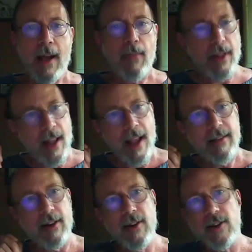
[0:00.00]
But
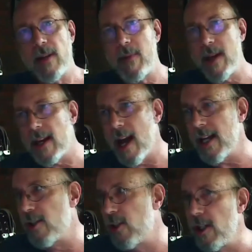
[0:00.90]
there used to be a guy,
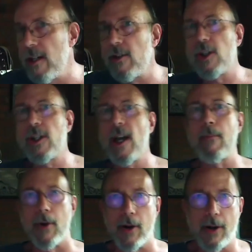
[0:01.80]
Gene
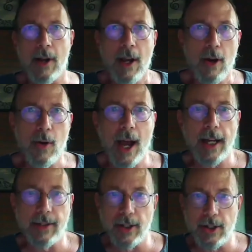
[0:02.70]
Shepard, who had the show.